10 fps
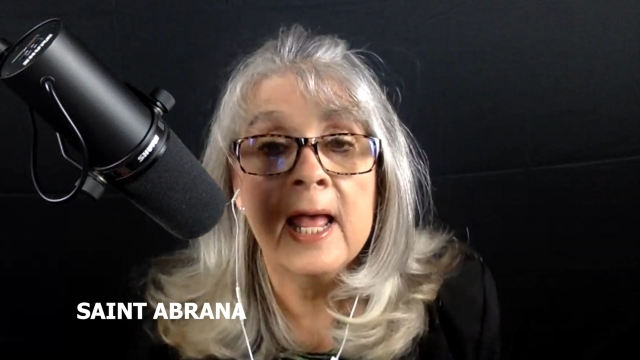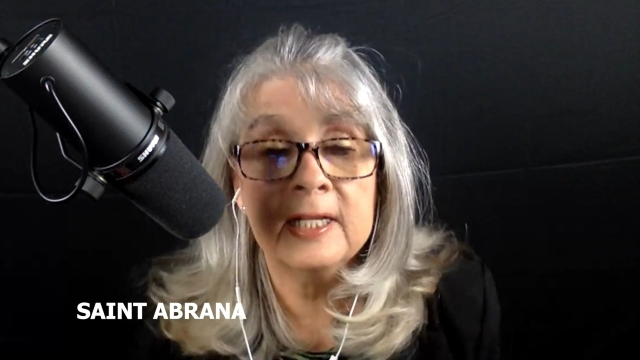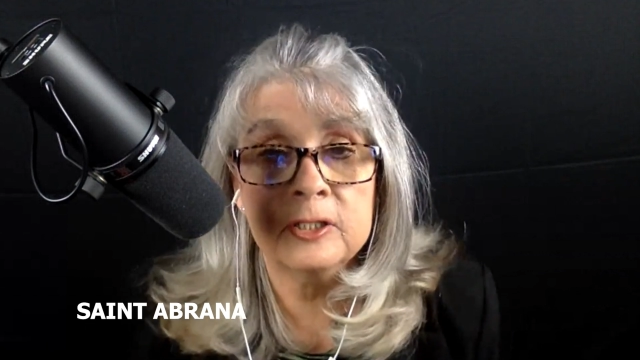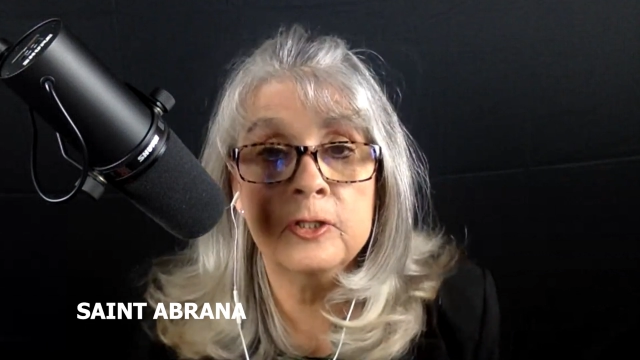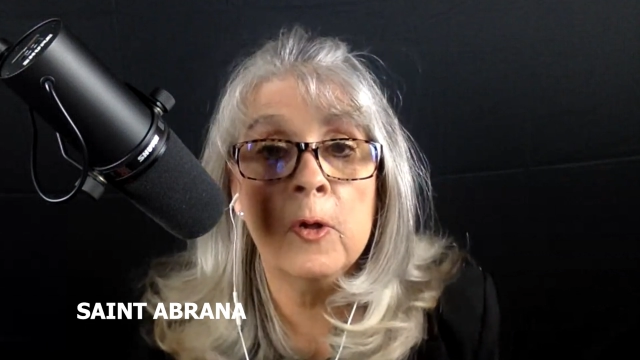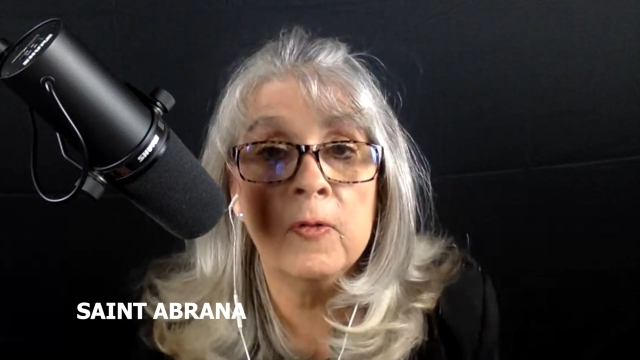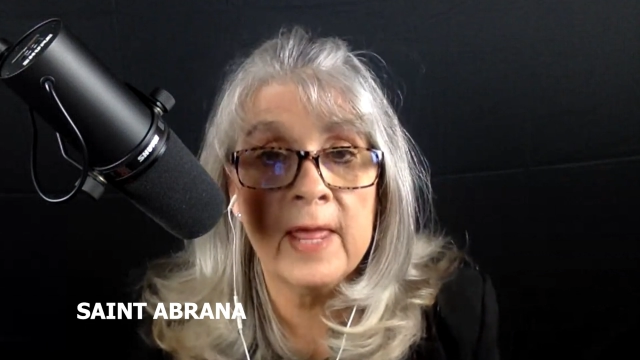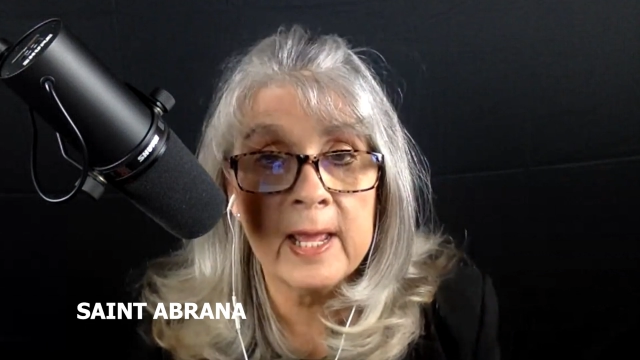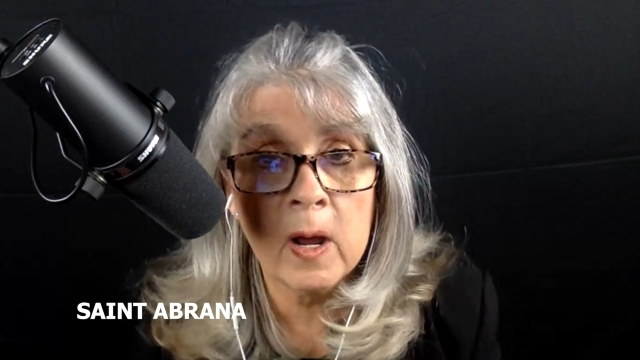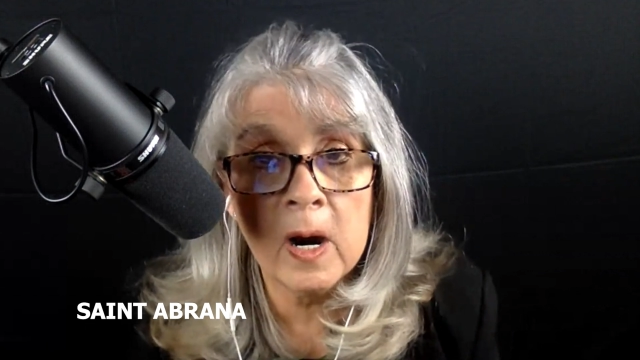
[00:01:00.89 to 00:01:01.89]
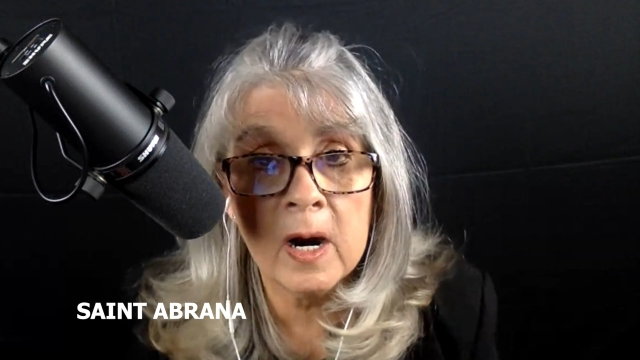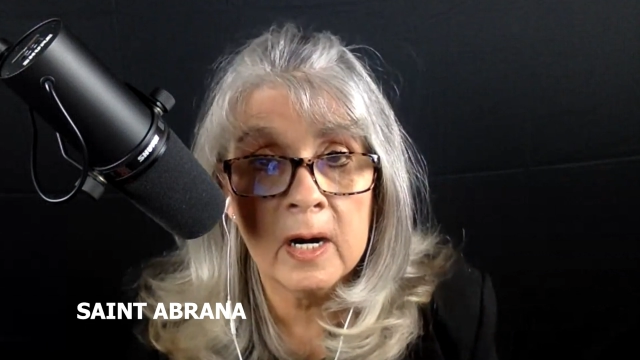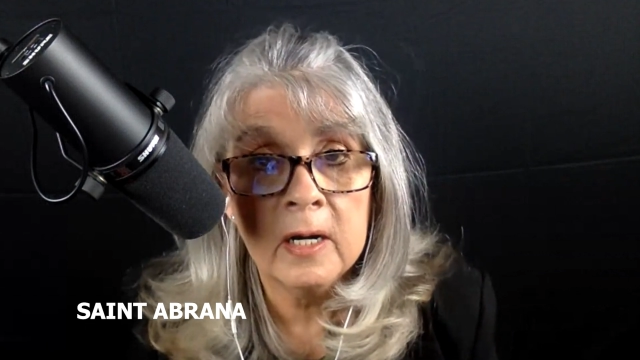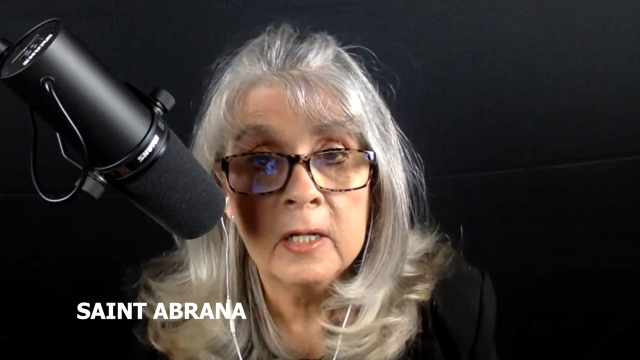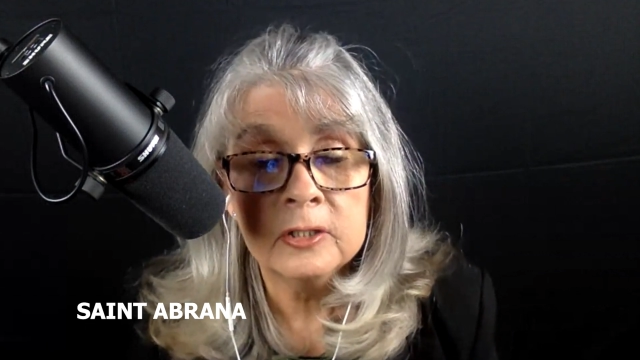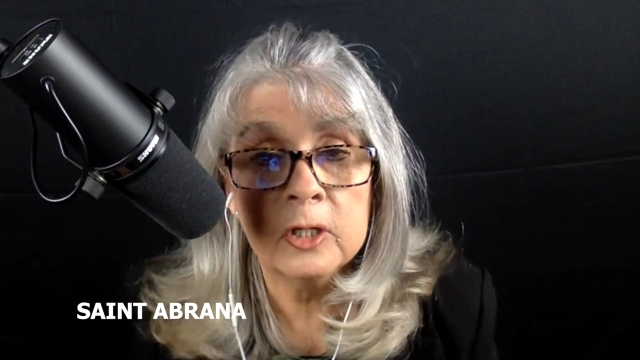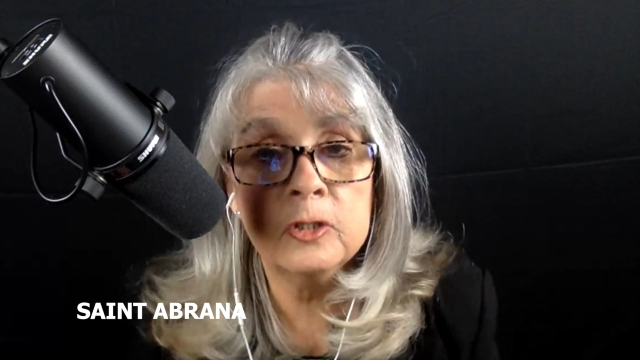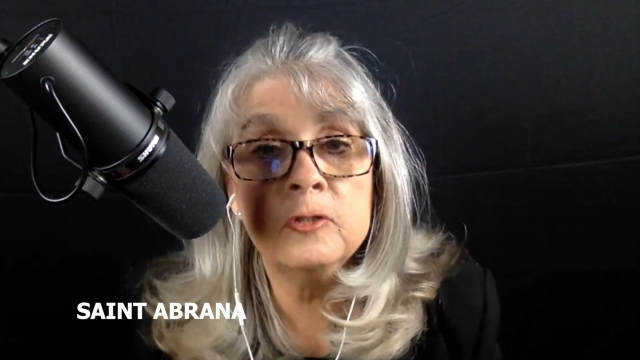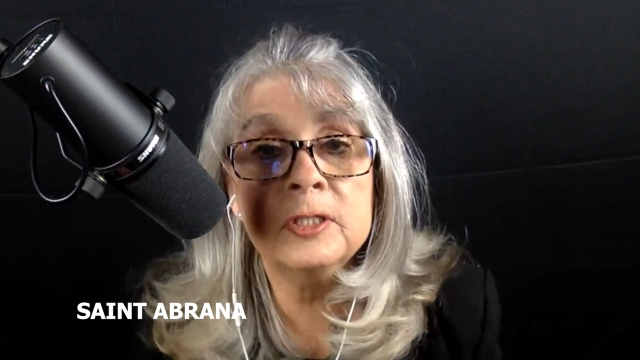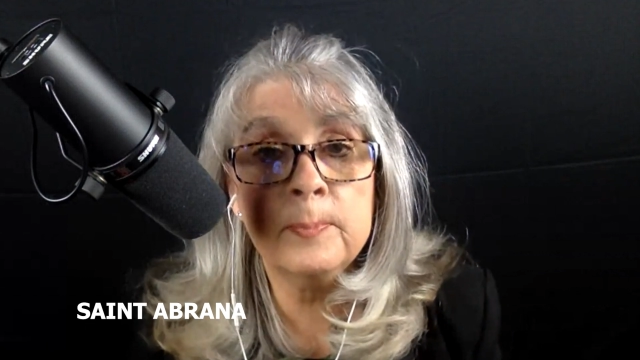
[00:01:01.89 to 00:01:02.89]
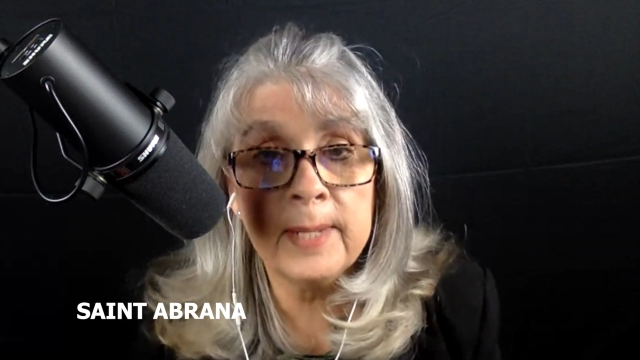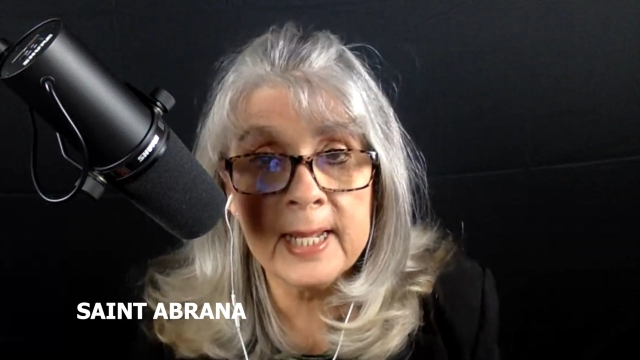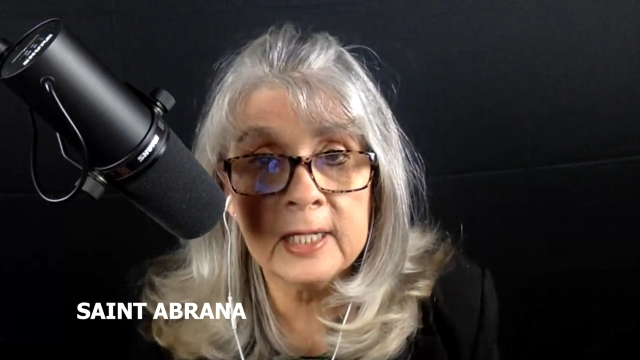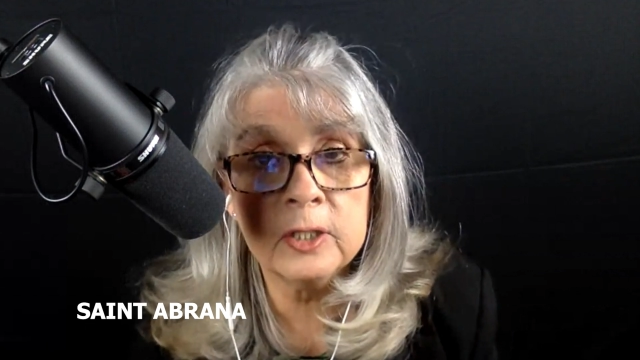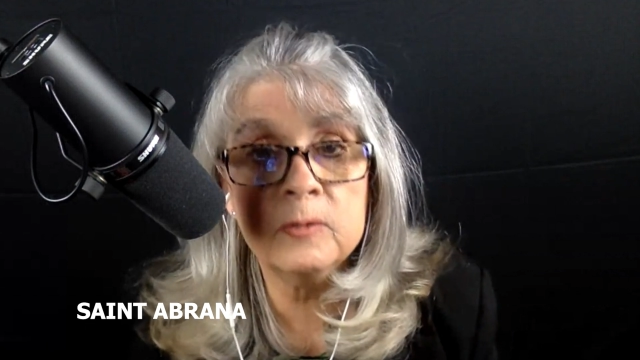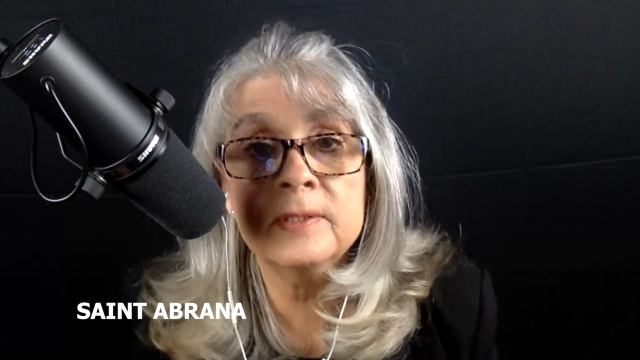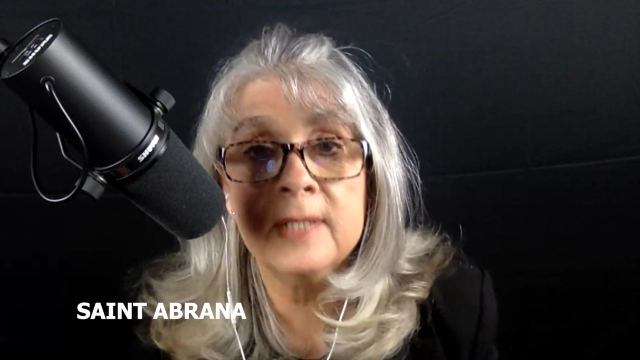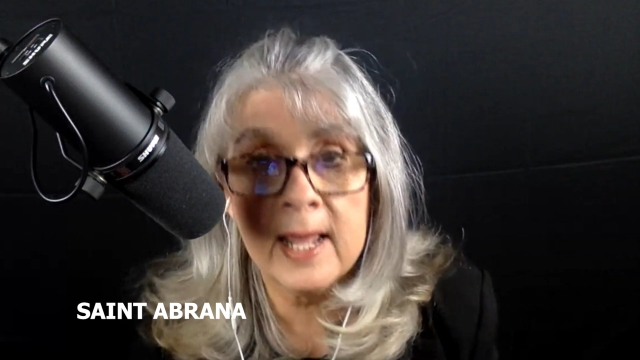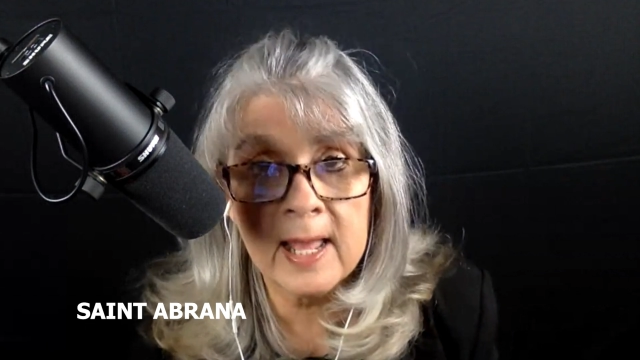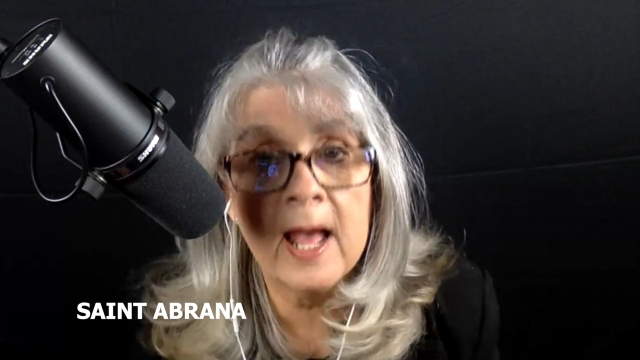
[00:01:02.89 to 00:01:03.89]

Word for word: as though they are. So you speak, you say,